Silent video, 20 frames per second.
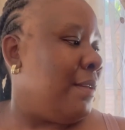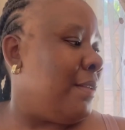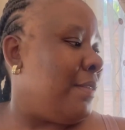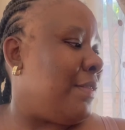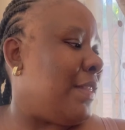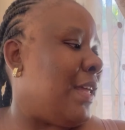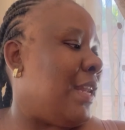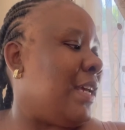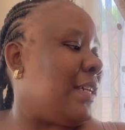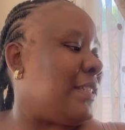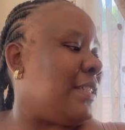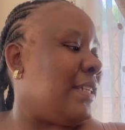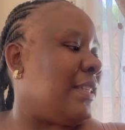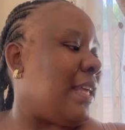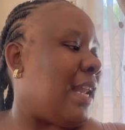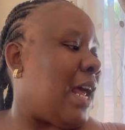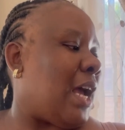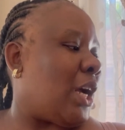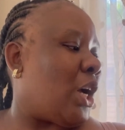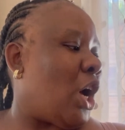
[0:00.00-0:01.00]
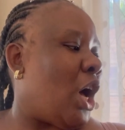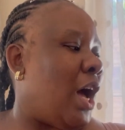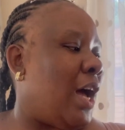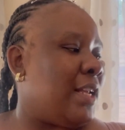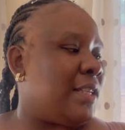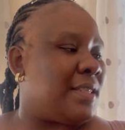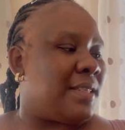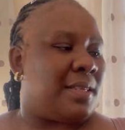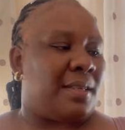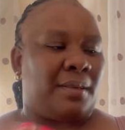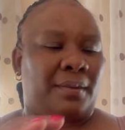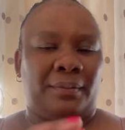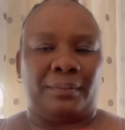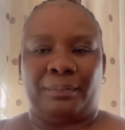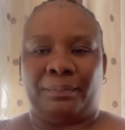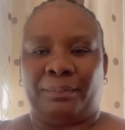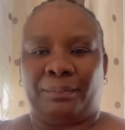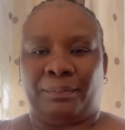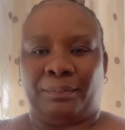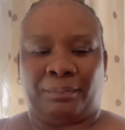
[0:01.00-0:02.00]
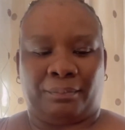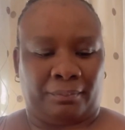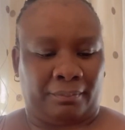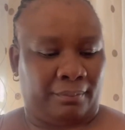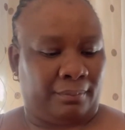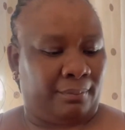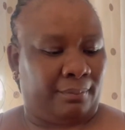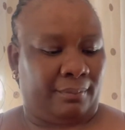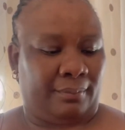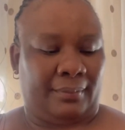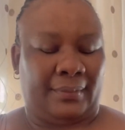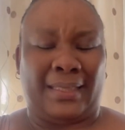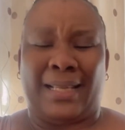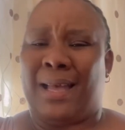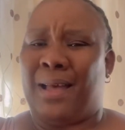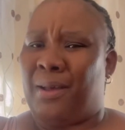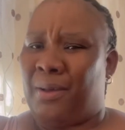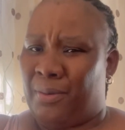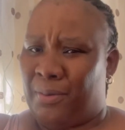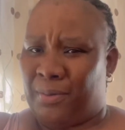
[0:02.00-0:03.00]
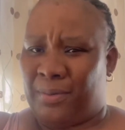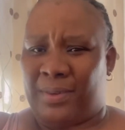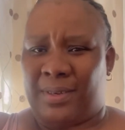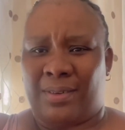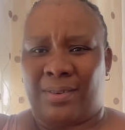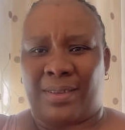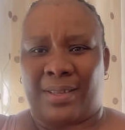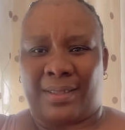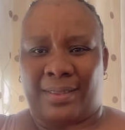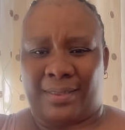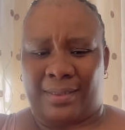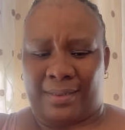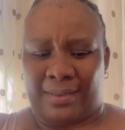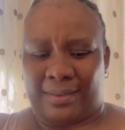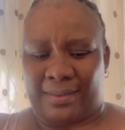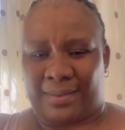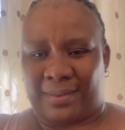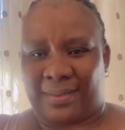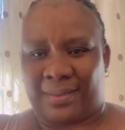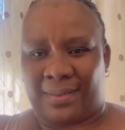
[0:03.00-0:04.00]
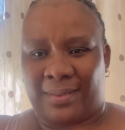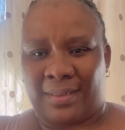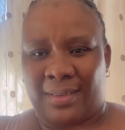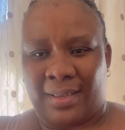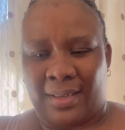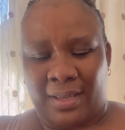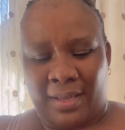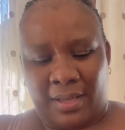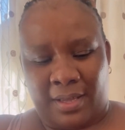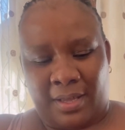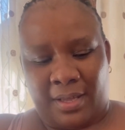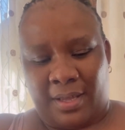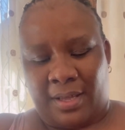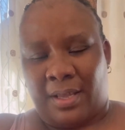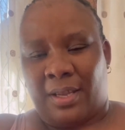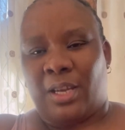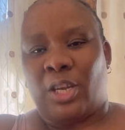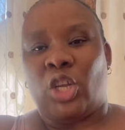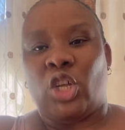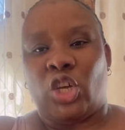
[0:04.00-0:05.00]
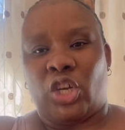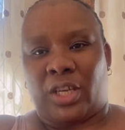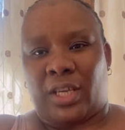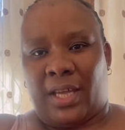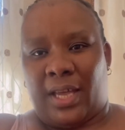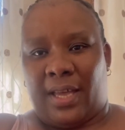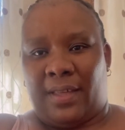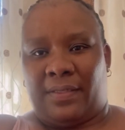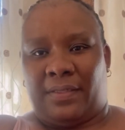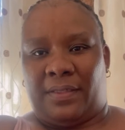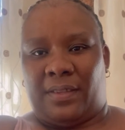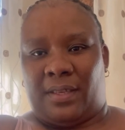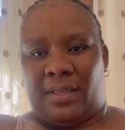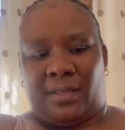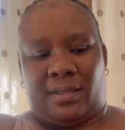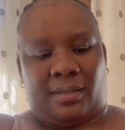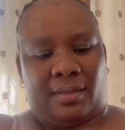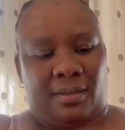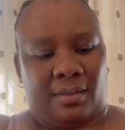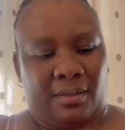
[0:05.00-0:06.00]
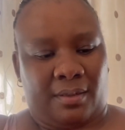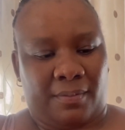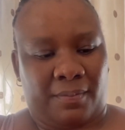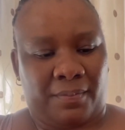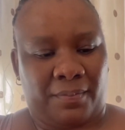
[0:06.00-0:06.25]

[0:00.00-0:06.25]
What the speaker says: The next thing that I got. Now, look at this. Look at this.